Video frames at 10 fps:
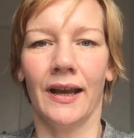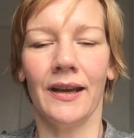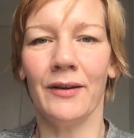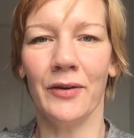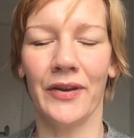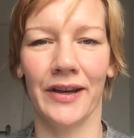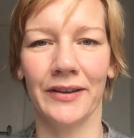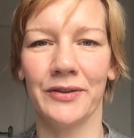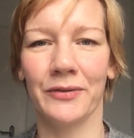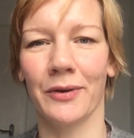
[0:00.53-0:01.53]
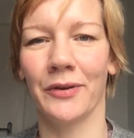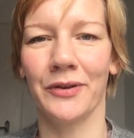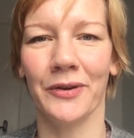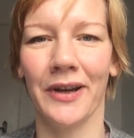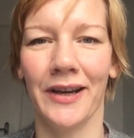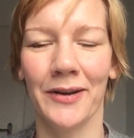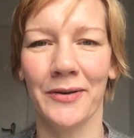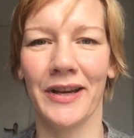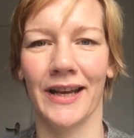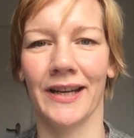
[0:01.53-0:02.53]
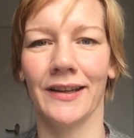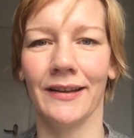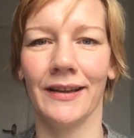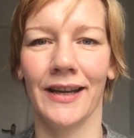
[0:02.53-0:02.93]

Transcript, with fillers: Hello there, Toronto. Hello, Canada.